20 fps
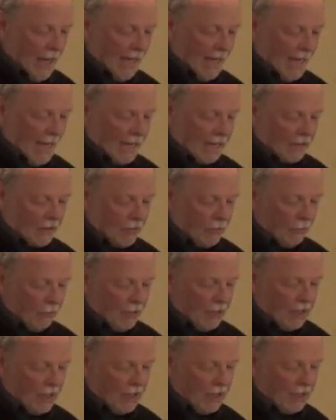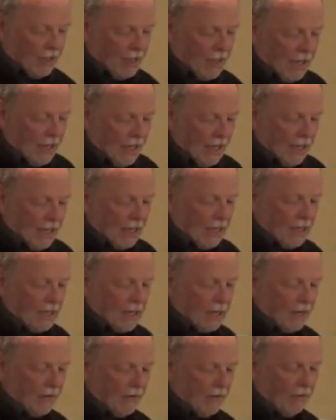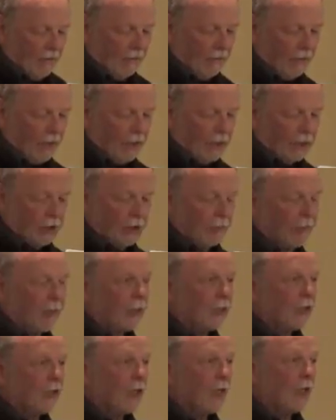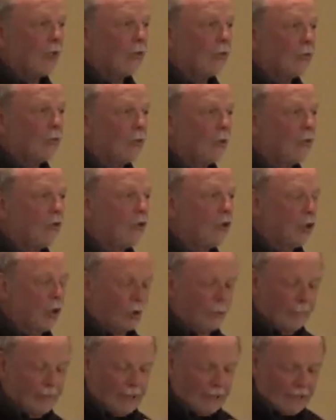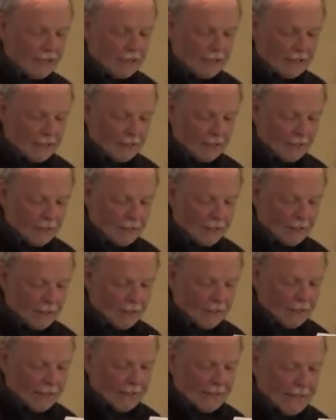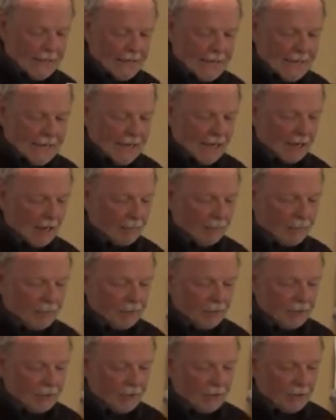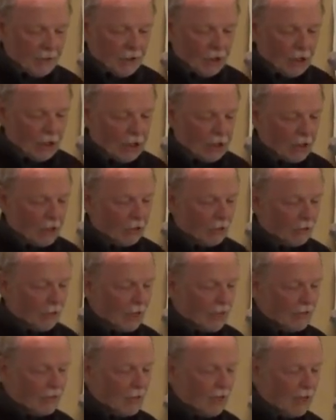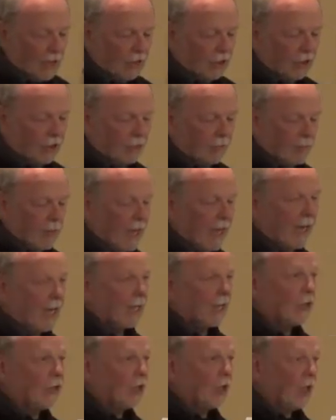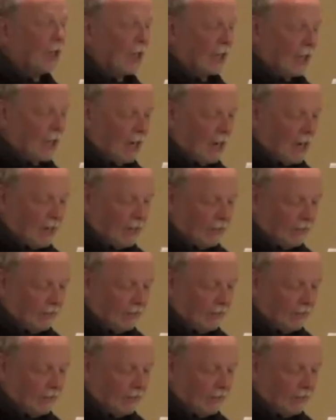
Next, we did a friendship exchange with Germany, helped in translation by Angelica.